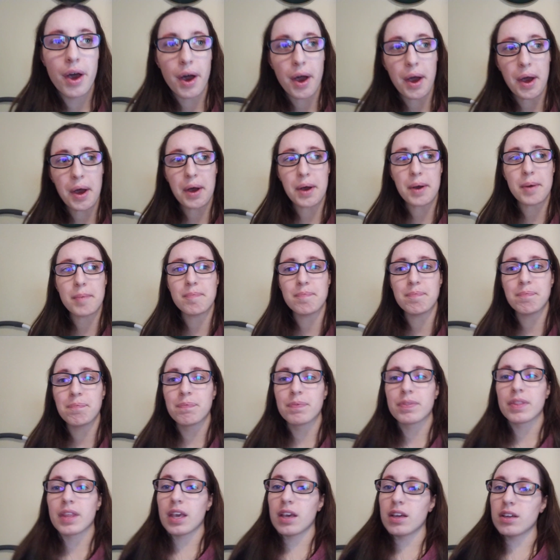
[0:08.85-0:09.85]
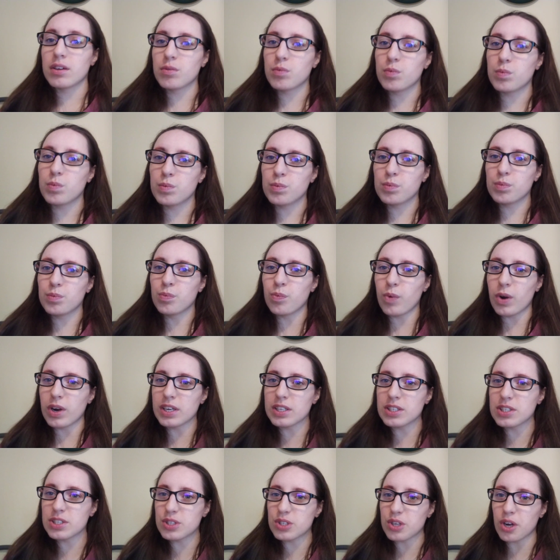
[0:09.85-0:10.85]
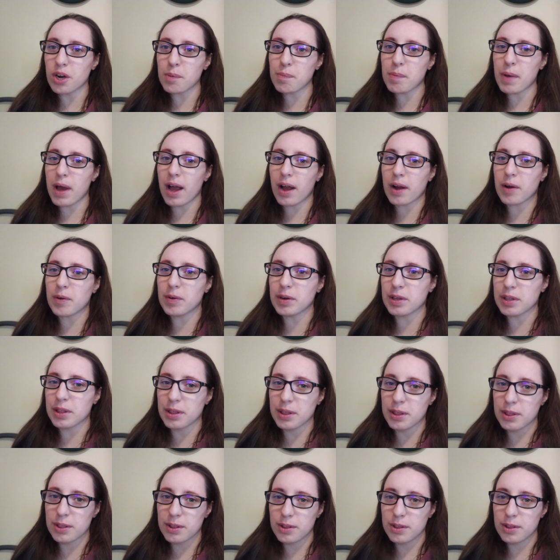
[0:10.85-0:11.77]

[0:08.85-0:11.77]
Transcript: Wanted to start back with